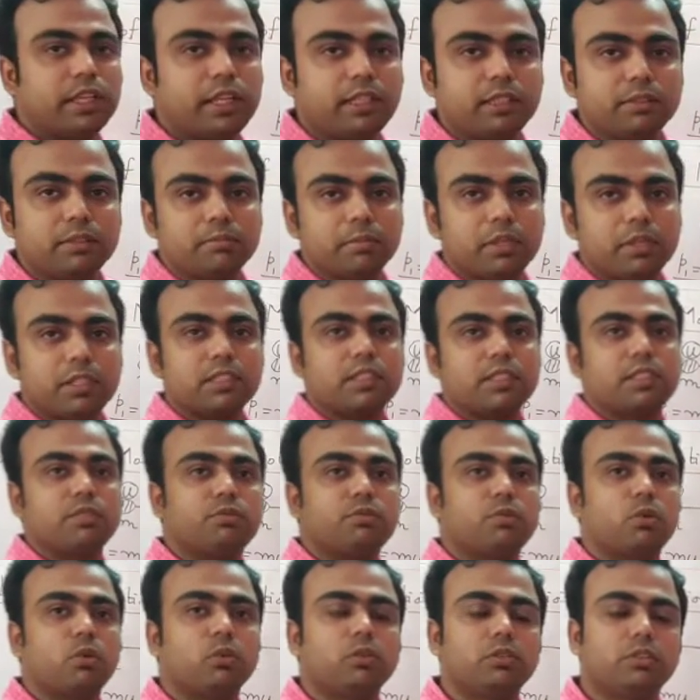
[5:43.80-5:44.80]
there is must a
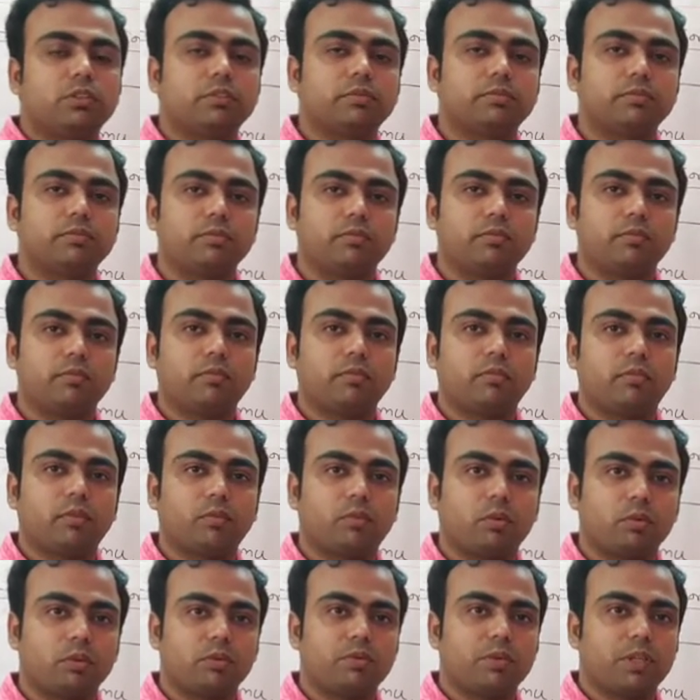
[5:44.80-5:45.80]
force.
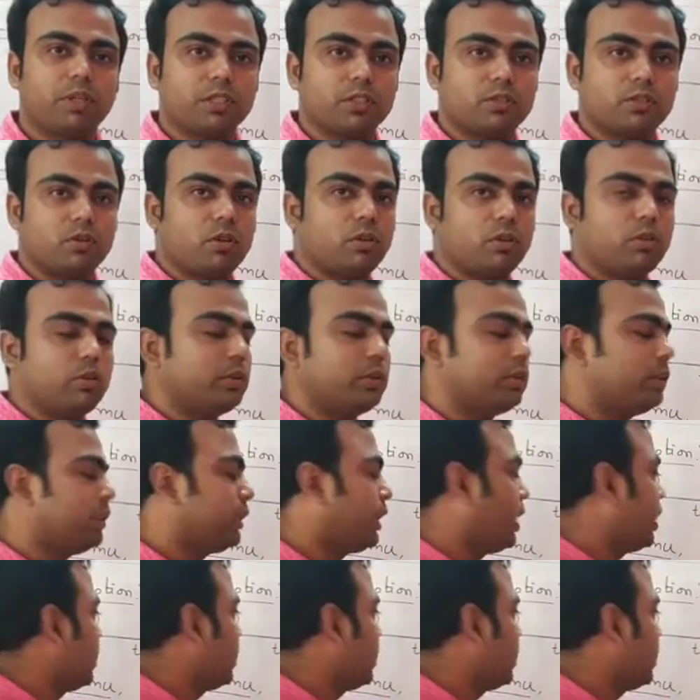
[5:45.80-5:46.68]
From the first law I